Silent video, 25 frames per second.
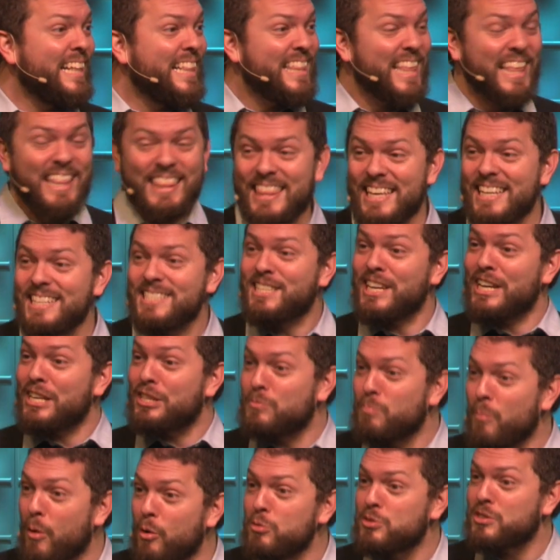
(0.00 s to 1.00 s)
that this is
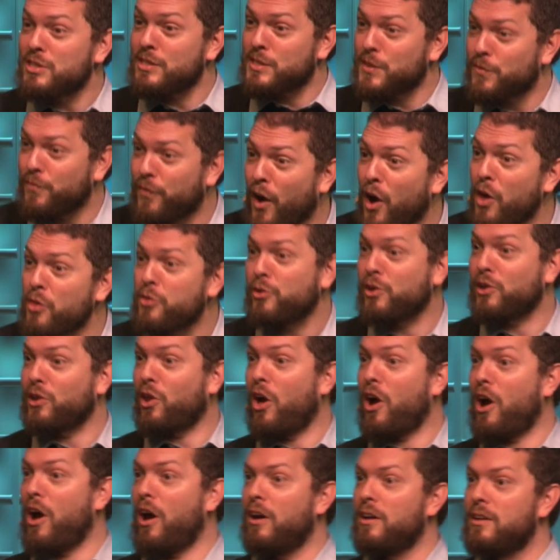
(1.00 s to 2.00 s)
Moses'
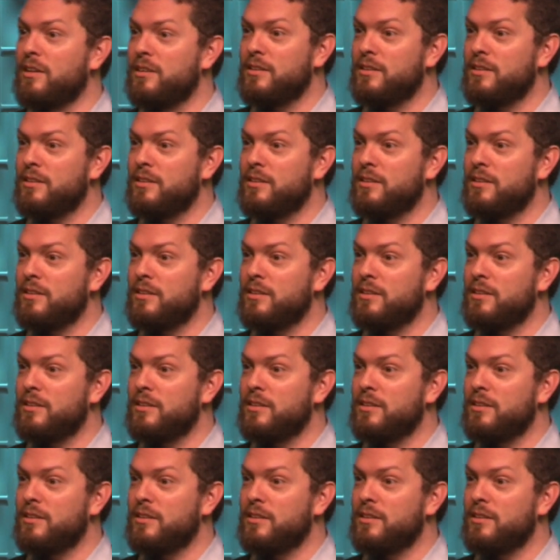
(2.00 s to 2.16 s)
father-in-law.